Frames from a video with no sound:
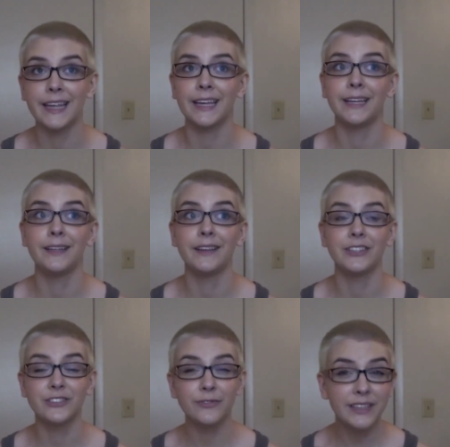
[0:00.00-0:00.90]
then
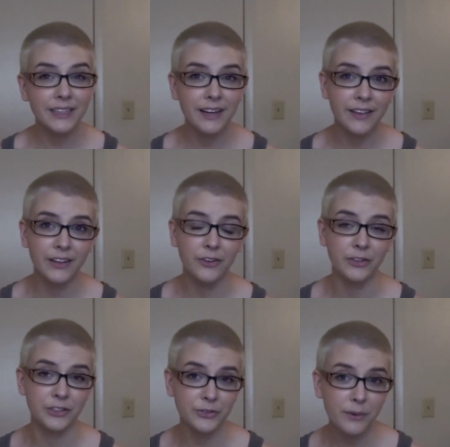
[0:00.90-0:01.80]
there's really nothing you
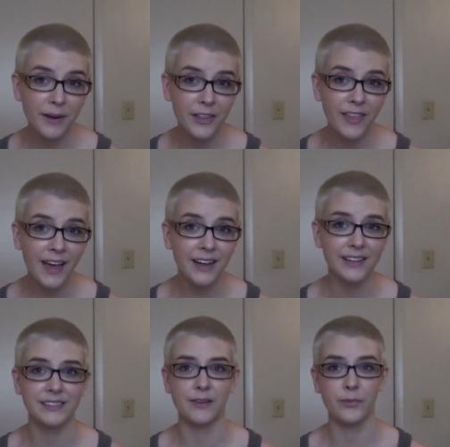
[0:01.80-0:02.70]
can do about
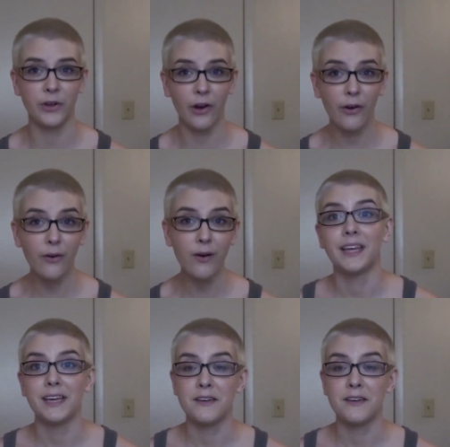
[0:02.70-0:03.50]
that except go.